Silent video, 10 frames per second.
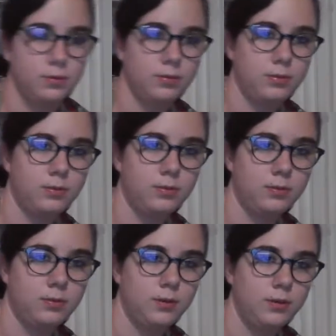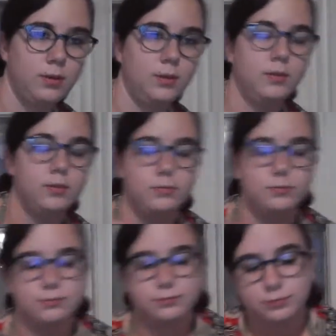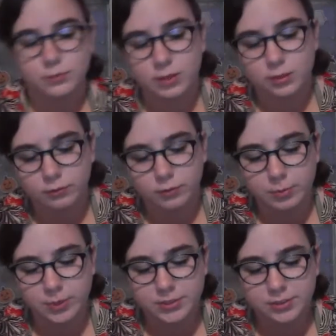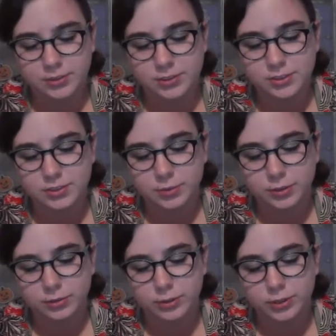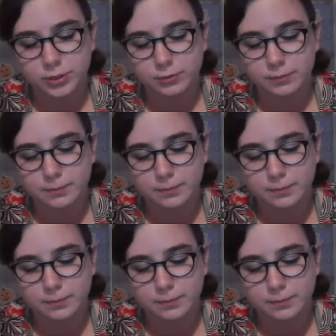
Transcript: And then we place our stitch marker again.